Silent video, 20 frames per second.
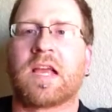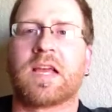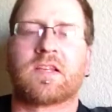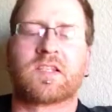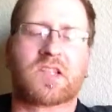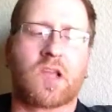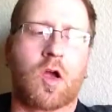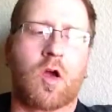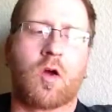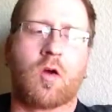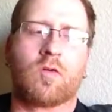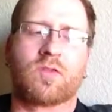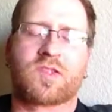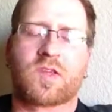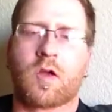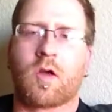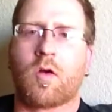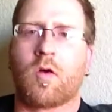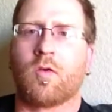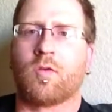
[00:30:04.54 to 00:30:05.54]
like, so,
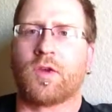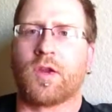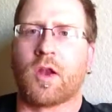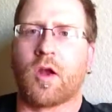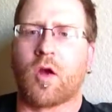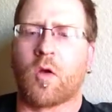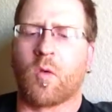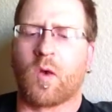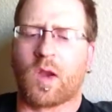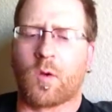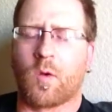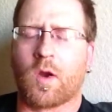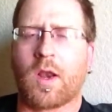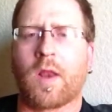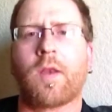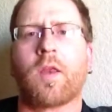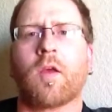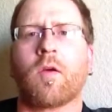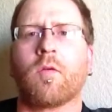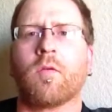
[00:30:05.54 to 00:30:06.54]
you know, what do you
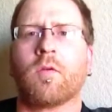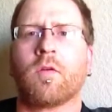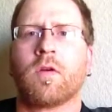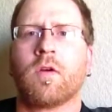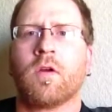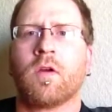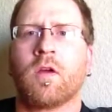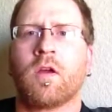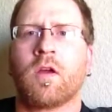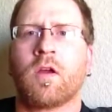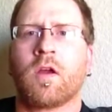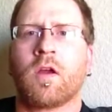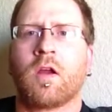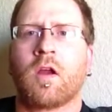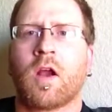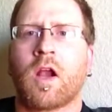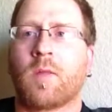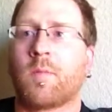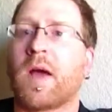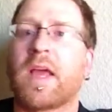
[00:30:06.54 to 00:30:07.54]
want to do?
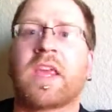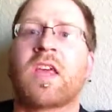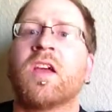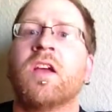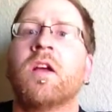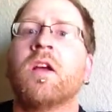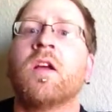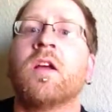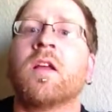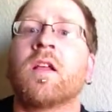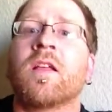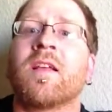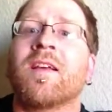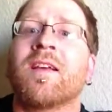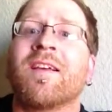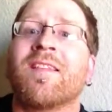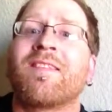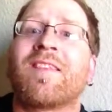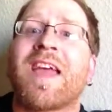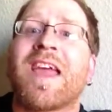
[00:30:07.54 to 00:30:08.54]
I'm like,
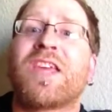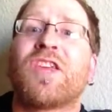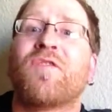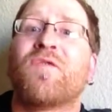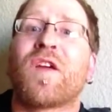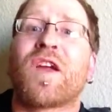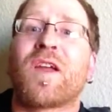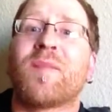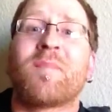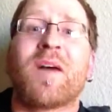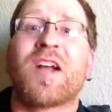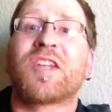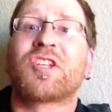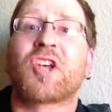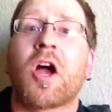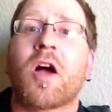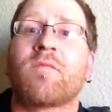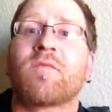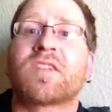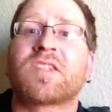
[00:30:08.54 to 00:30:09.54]
thank you very much,
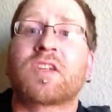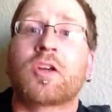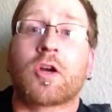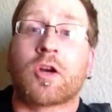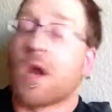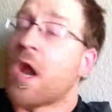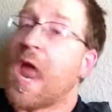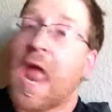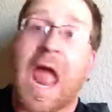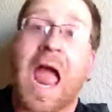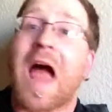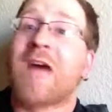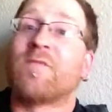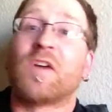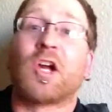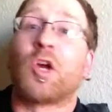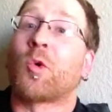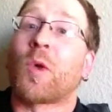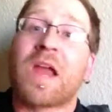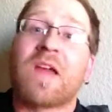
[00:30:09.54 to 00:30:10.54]
officer. Have
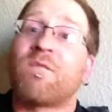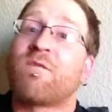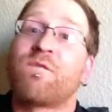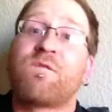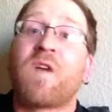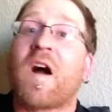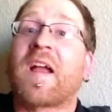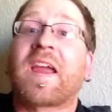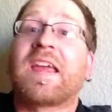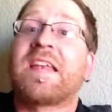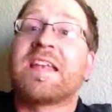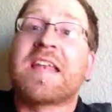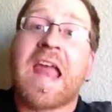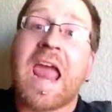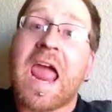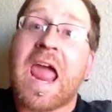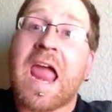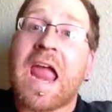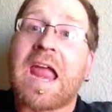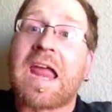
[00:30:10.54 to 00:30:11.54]
a great fucking
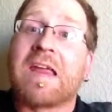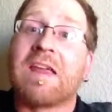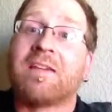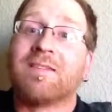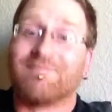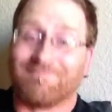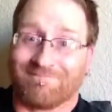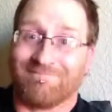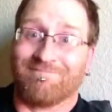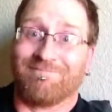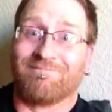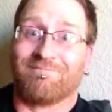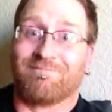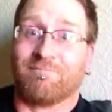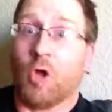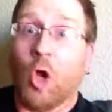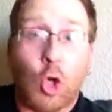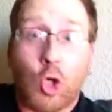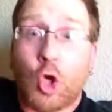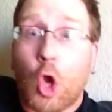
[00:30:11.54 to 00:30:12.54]
day.
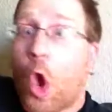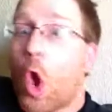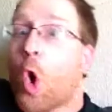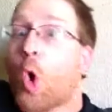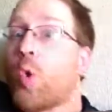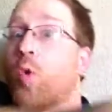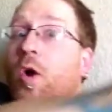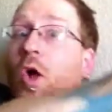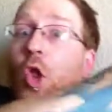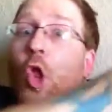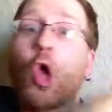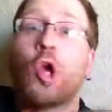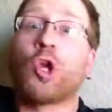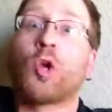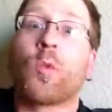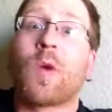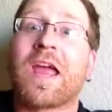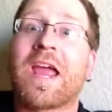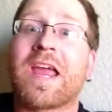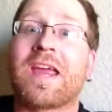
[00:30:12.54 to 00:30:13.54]
Go along
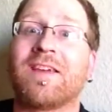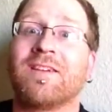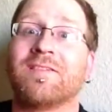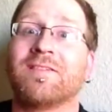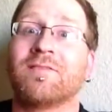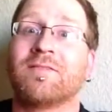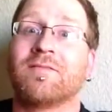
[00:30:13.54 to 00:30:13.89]
your way.